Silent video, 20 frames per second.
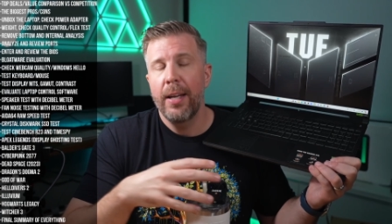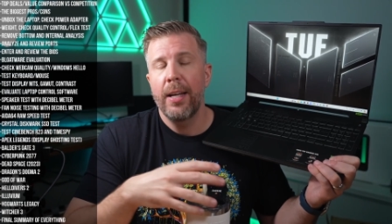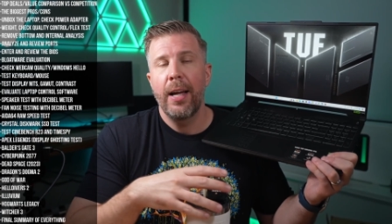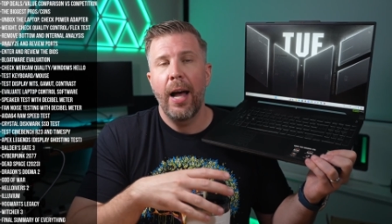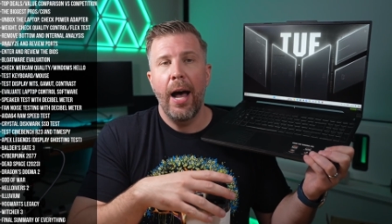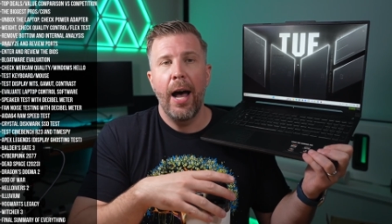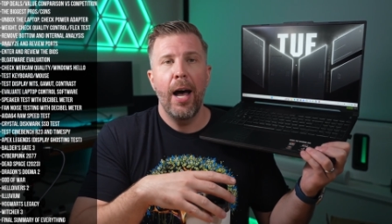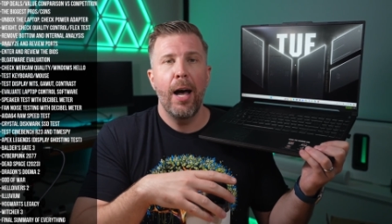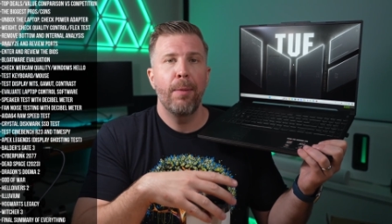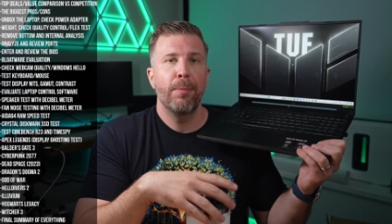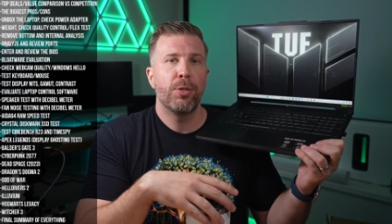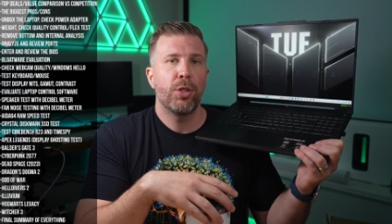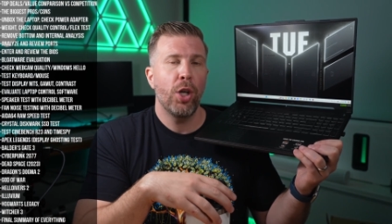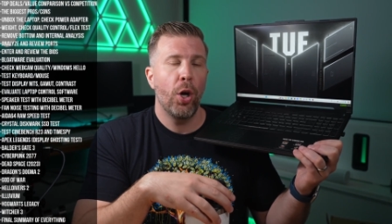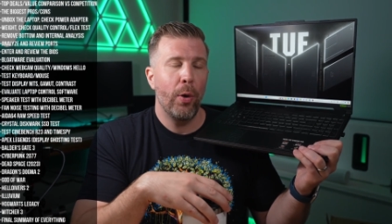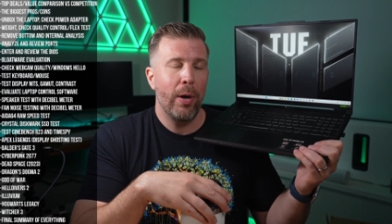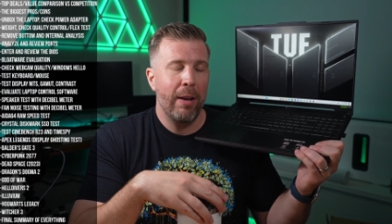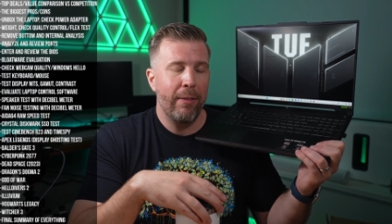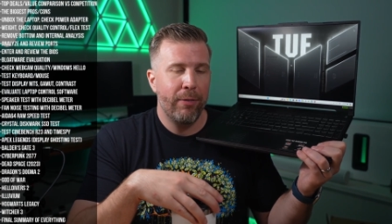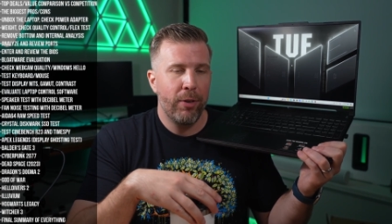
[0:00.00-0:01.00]
Um,
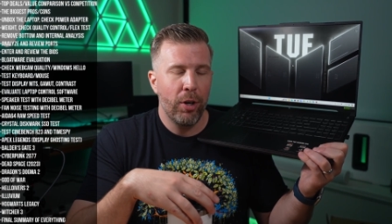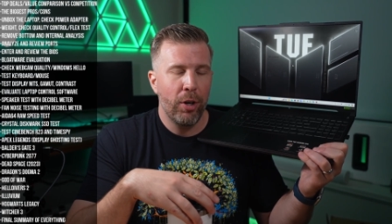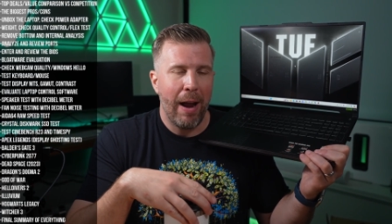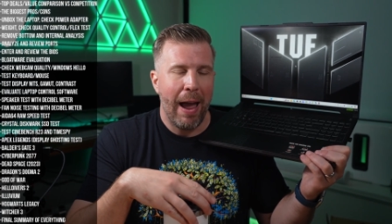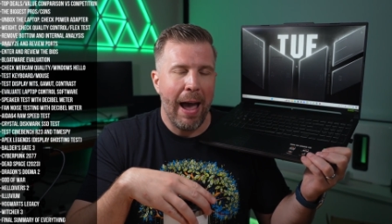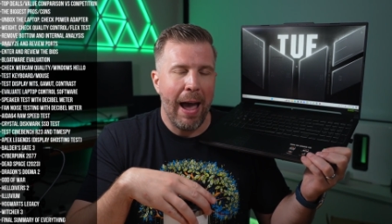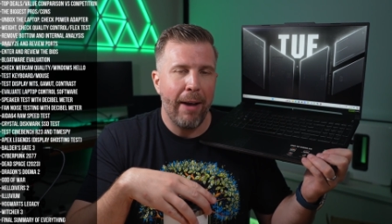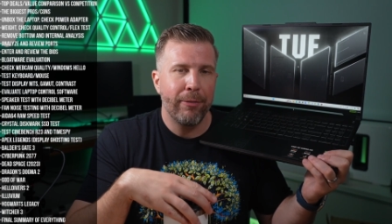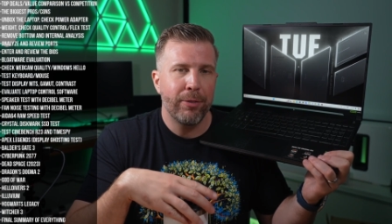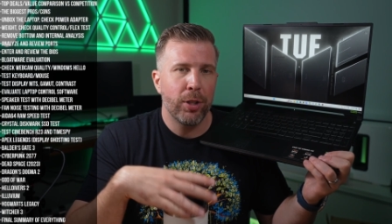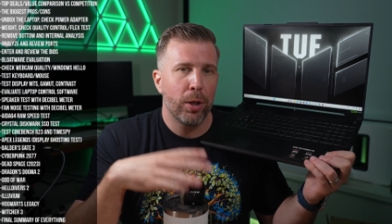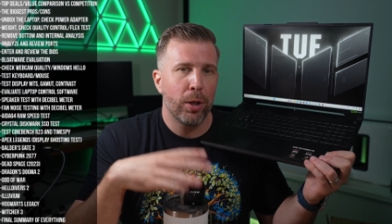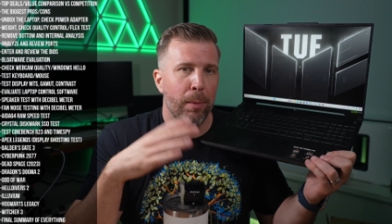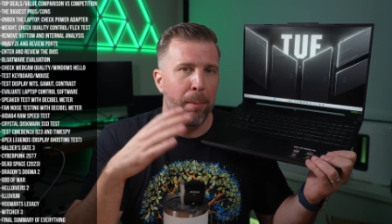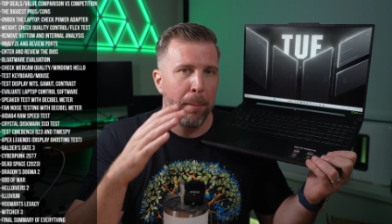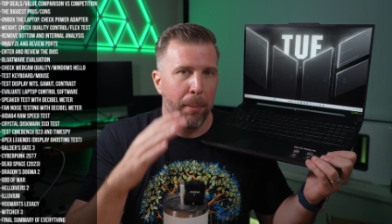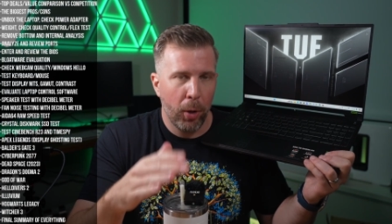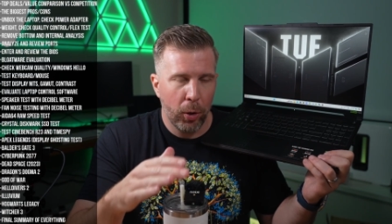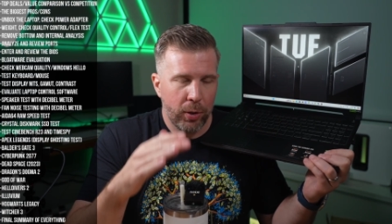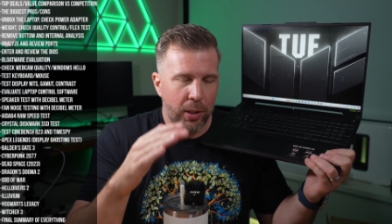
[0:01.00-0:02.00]
so if you're after
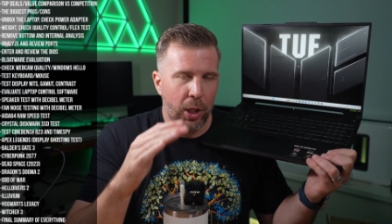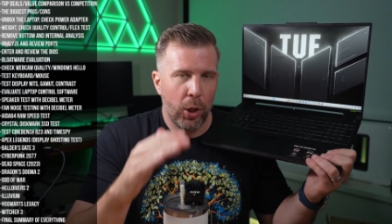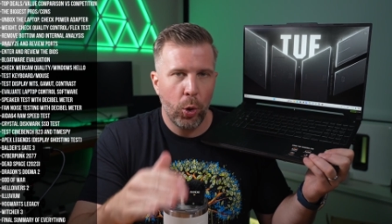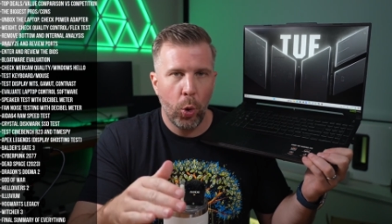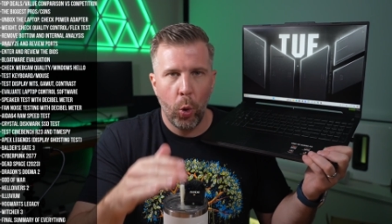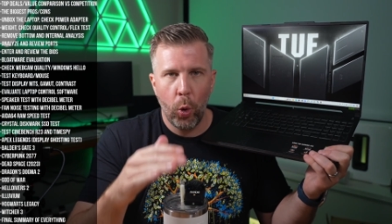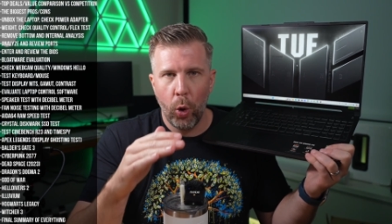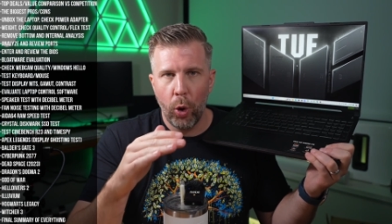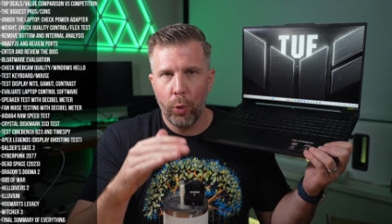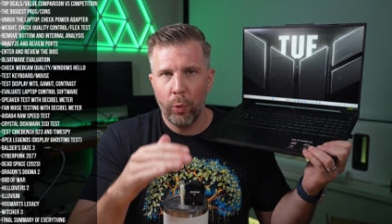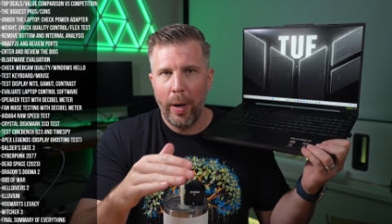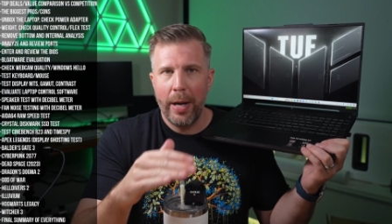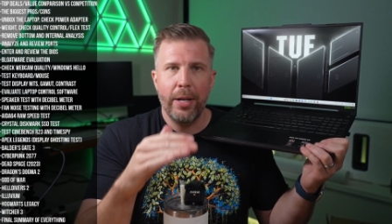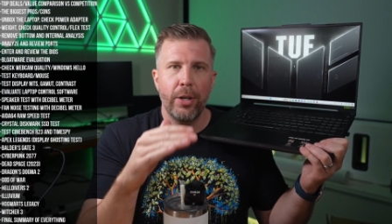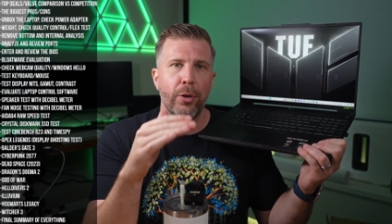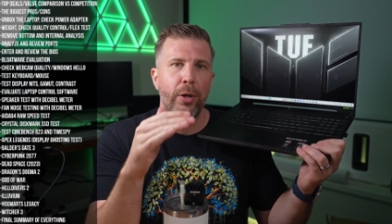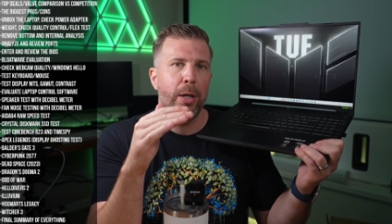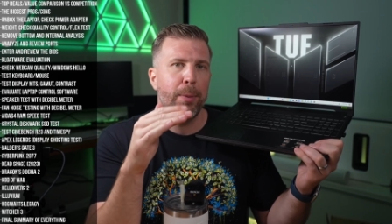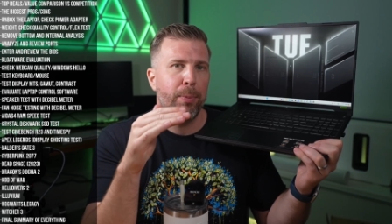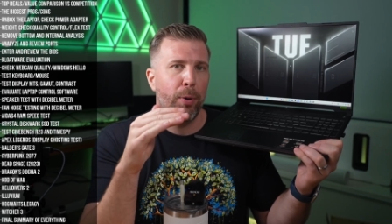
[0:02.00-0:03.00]
multi-core
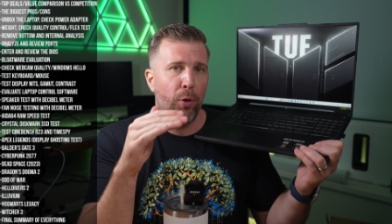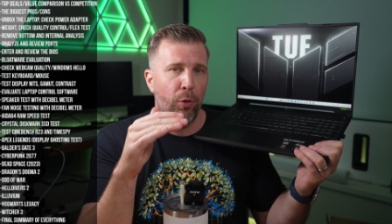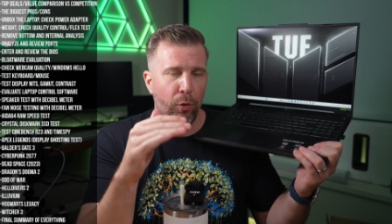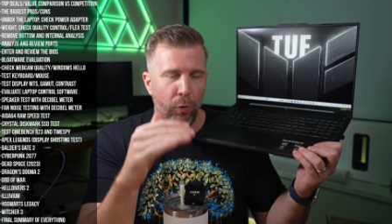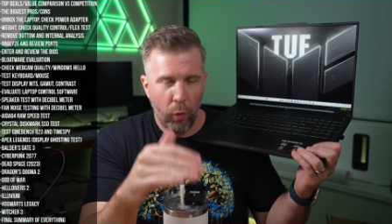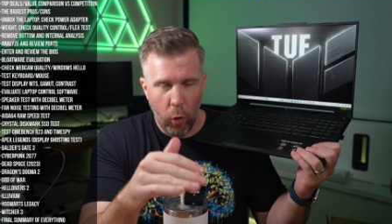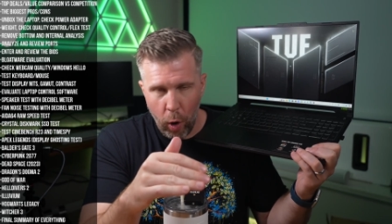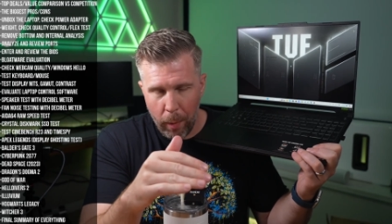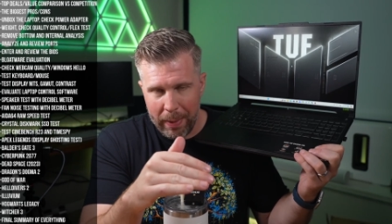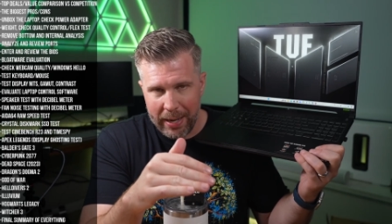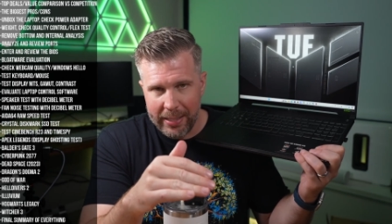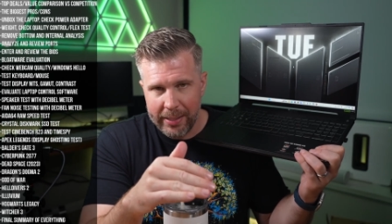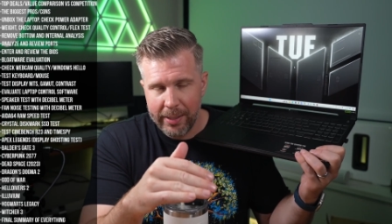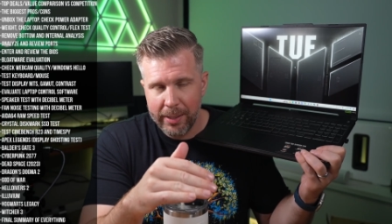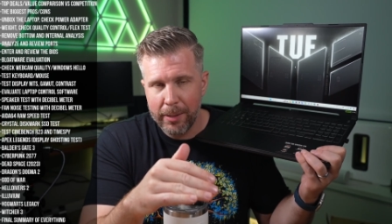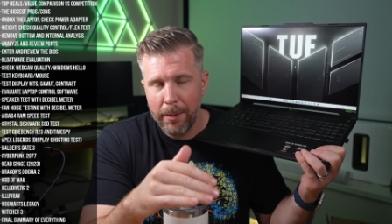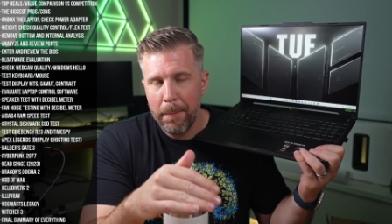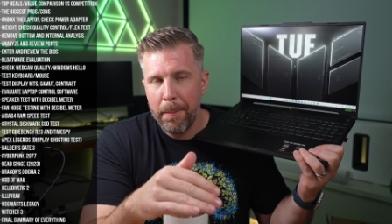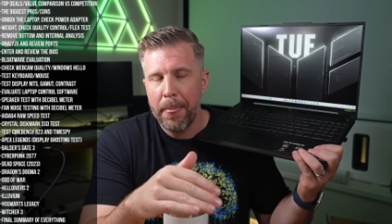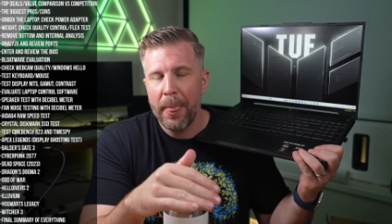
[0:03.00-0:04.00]
rendering performance